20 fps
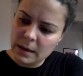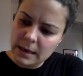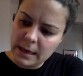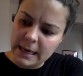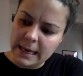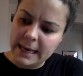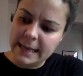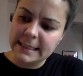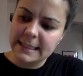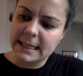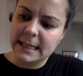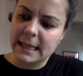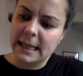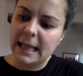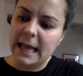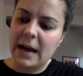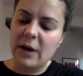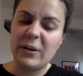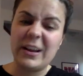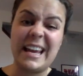It's
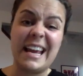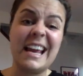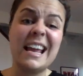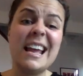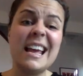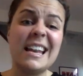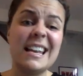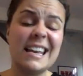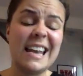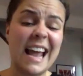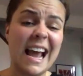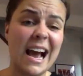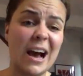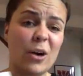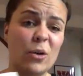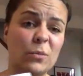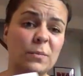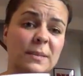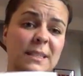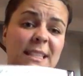cloudy.
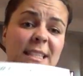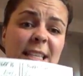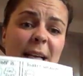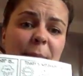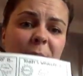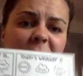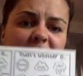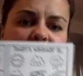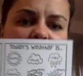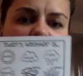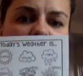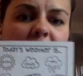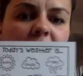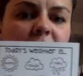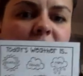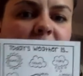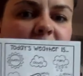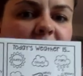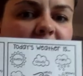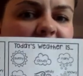Now, something
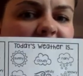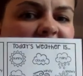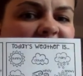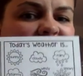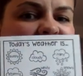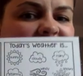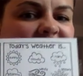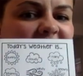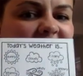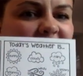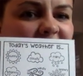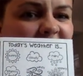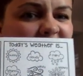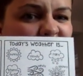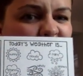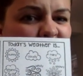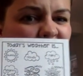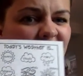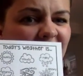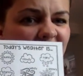else that I think is
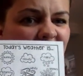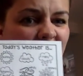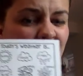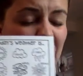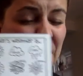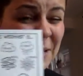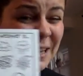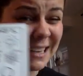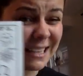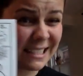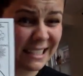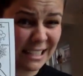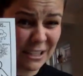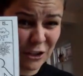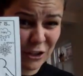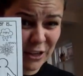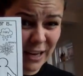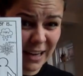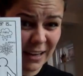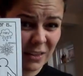going to happen because I
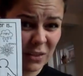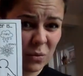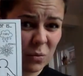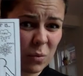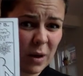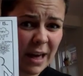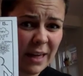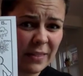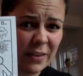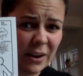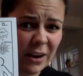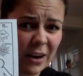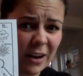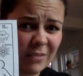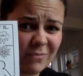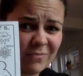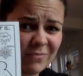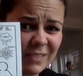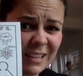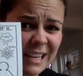checked the
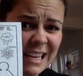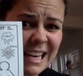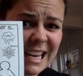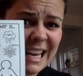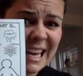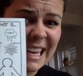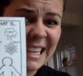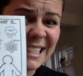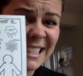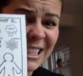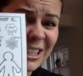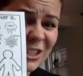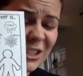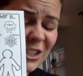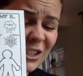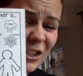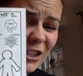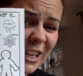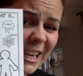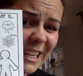weather is there's
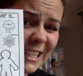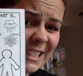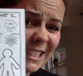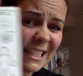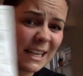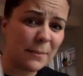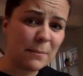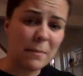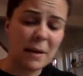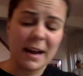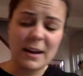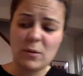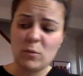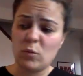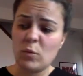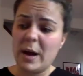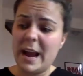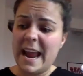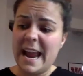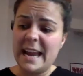a chance that it might
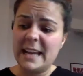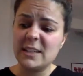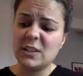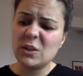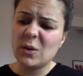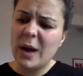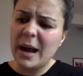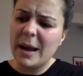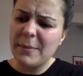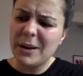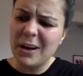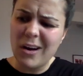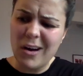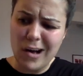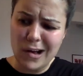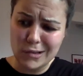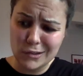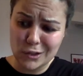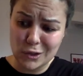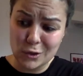rain. So I'm going to
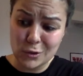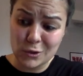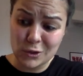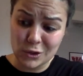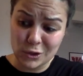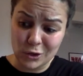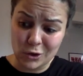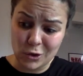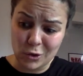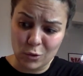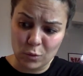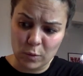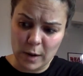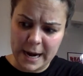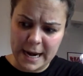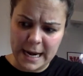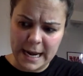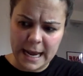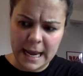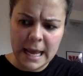also circle
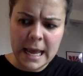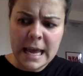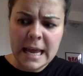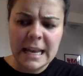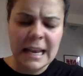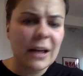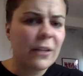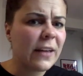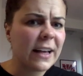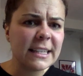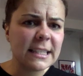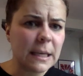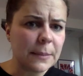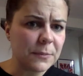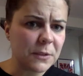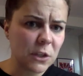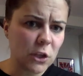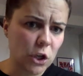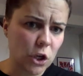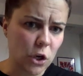rainy. Now that's up
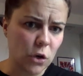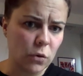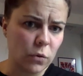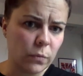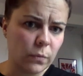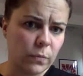to you.